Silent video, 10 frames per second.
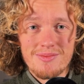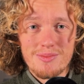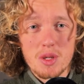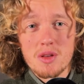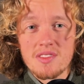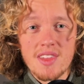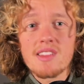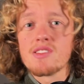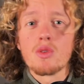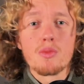Because
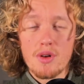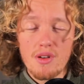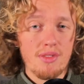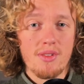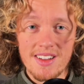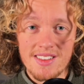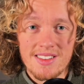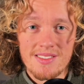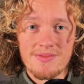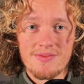that's your
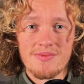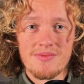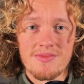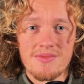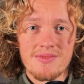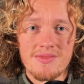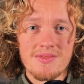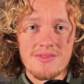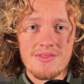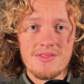birthright.
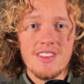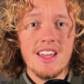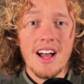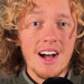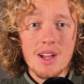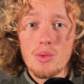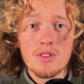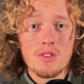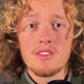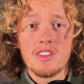And I
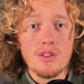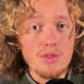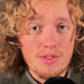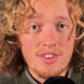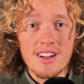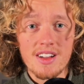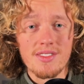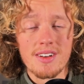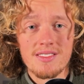want to see you thrive.